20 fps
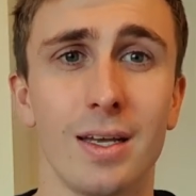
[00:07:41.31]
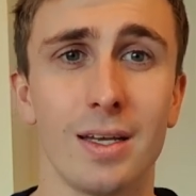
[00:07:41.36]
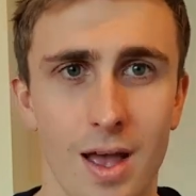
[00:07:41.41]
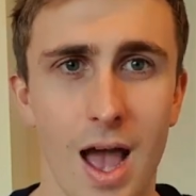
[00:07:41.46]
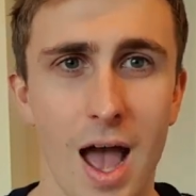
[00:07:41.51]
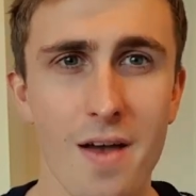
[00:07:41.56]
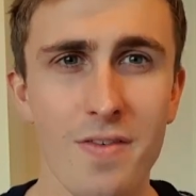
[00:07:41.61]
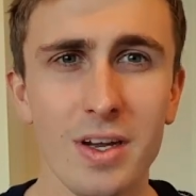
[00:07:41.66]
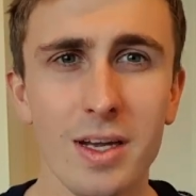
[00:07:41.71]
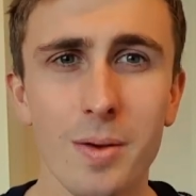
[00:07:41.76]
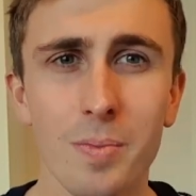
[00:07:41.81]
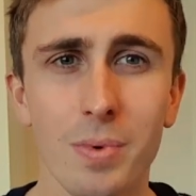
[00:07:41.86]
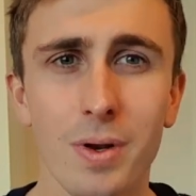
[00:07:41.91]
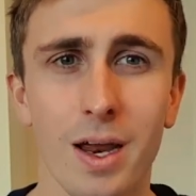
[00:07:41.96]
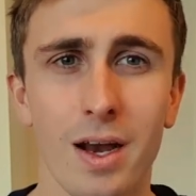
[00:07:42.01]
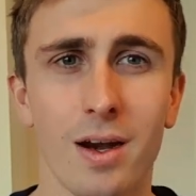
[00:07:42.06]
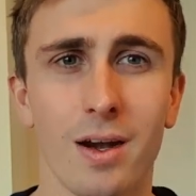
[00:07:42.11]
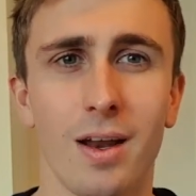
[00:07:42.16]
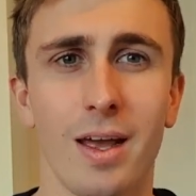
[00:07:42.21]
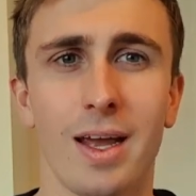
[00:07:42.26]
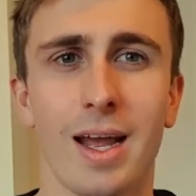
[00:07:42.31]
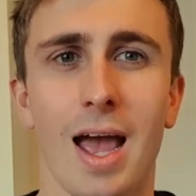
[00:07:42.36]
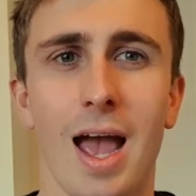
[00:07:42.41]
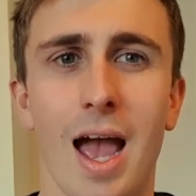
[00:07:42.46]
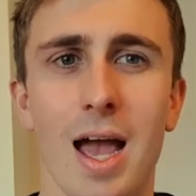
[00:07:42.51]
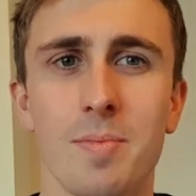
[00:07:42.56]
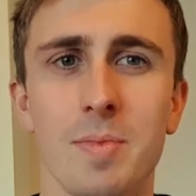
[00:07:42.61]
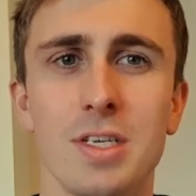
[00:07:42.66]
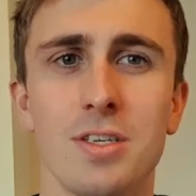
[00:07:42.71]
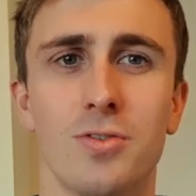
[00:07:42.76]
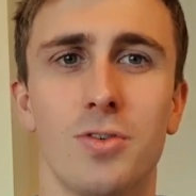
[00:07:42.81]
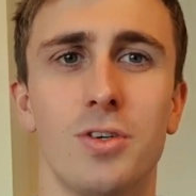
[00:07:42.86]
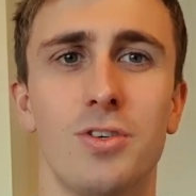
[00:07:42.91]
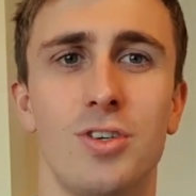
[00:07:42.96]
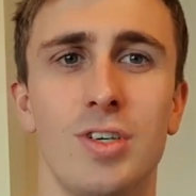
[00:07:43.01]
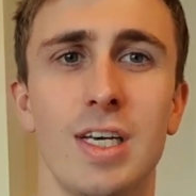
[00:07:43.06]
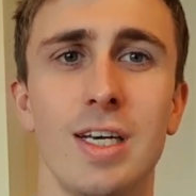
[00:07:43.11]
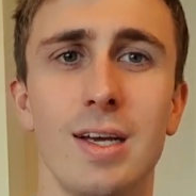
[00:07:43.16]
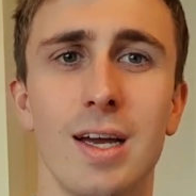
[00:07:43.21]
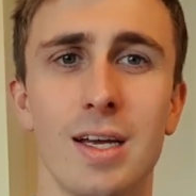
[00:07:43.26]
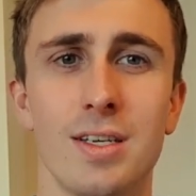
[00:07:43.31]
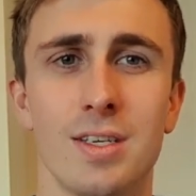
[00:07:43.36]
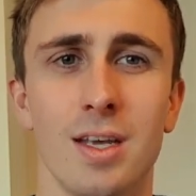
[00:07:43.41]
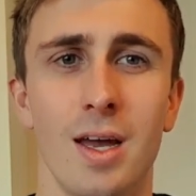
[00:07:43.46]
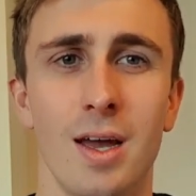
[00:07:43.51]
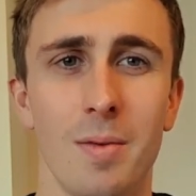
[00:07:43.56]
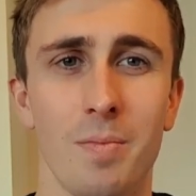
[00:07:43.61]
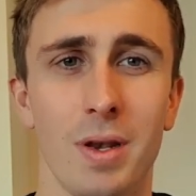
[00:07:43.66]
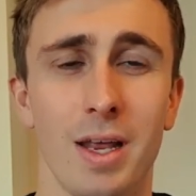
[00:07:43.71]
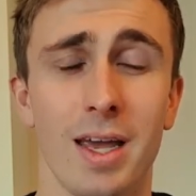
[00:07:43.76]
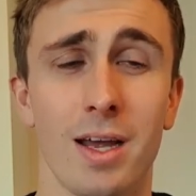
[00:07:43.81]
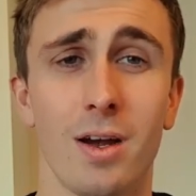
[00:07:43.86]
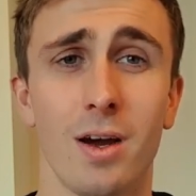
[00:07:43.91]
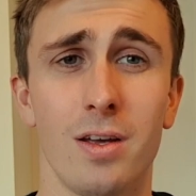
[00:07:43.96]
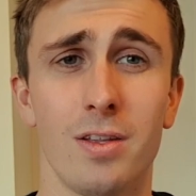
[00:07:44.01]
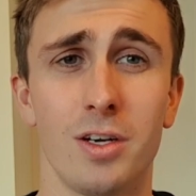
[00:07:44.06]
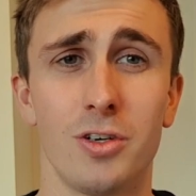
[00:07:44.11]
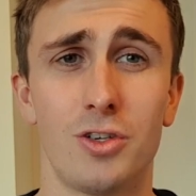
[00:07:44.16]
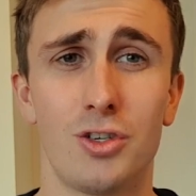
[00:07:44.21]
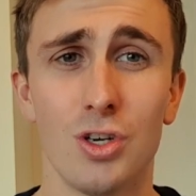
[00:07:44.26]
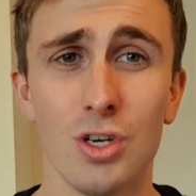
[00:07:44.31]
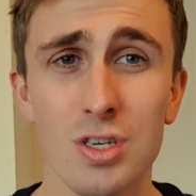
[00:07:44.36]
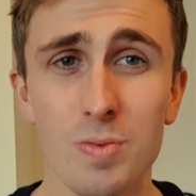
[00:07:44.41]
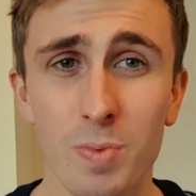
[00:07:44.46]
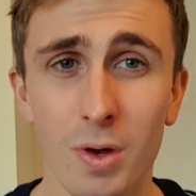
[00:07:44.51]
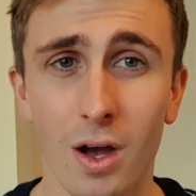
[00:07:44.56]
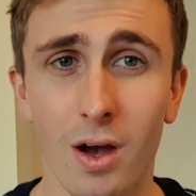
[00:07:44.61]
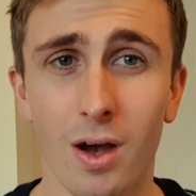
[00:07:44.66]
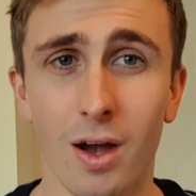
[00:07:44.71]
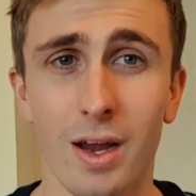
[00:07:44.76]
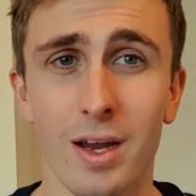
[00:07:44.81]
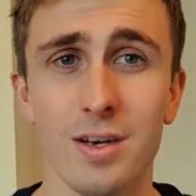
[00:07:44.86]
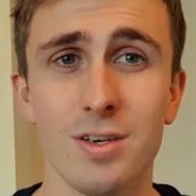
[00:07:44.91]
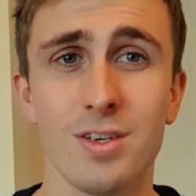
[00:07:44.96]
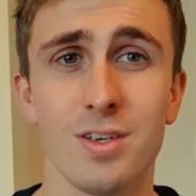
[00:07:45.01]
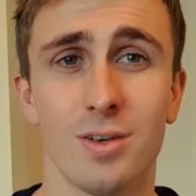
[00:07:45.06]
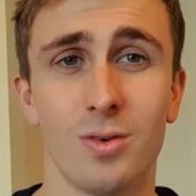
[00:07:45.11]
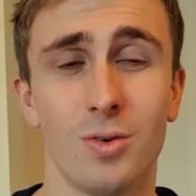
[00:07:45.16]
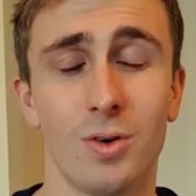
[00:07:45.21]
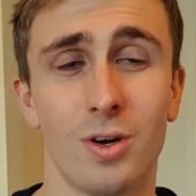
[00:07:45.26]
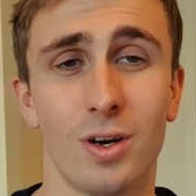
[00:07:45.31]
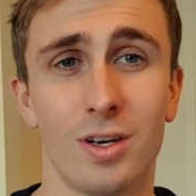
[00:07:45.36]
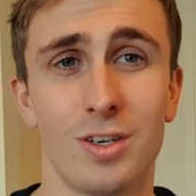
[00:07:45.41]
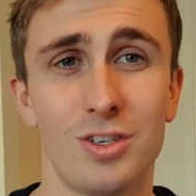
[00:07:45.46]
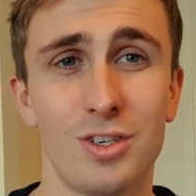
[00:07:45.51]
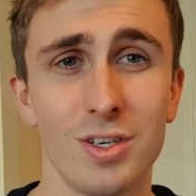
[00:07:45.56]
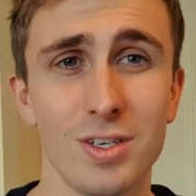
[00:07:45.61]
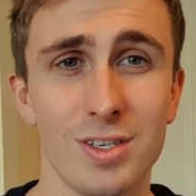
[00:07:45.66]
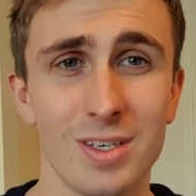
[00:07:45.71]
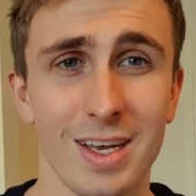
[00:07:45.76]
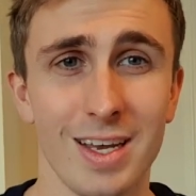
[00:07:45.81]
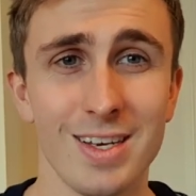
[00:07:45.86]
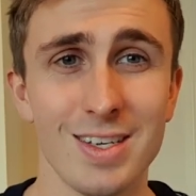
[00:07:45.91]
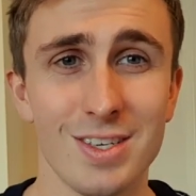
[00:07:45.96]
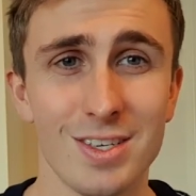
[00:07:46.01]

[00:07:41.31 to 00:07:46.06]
Having a player like James Rodriguez playing either just behind or just